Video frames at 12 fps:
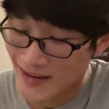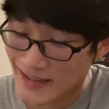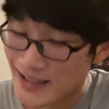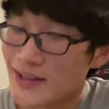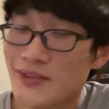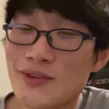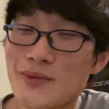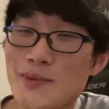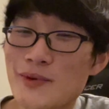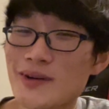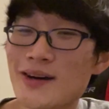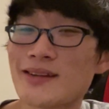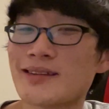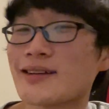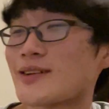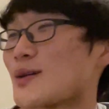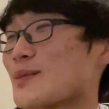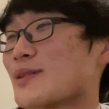yeah, so more
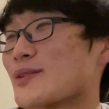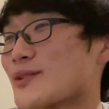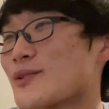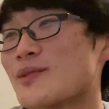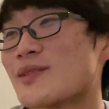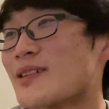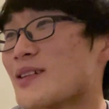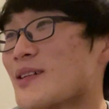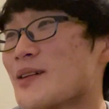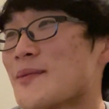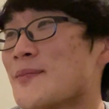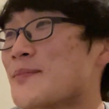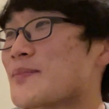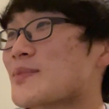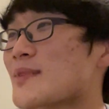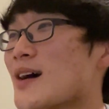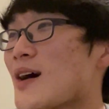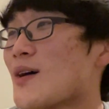content coming soon.
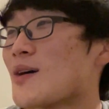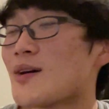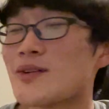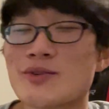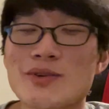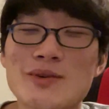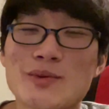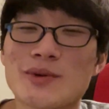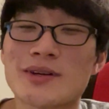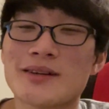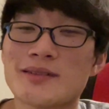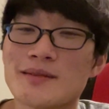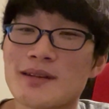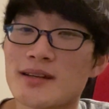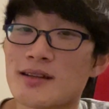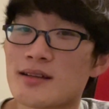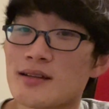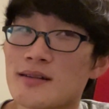I'll try to work on
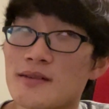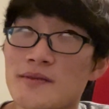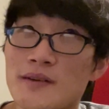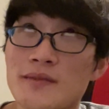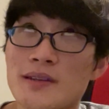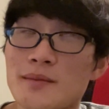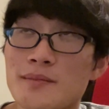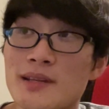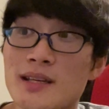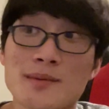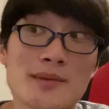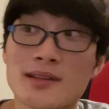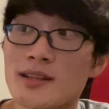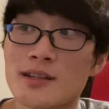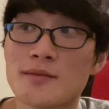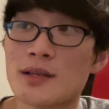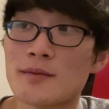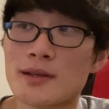like 15
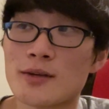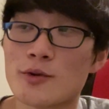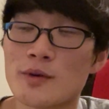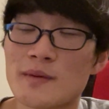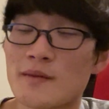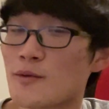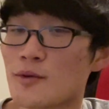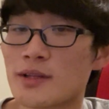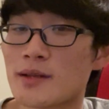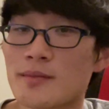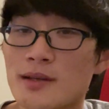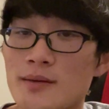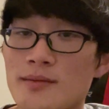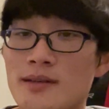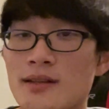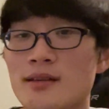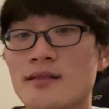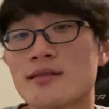PFCs maybe, or even 14
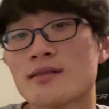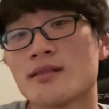PFCs.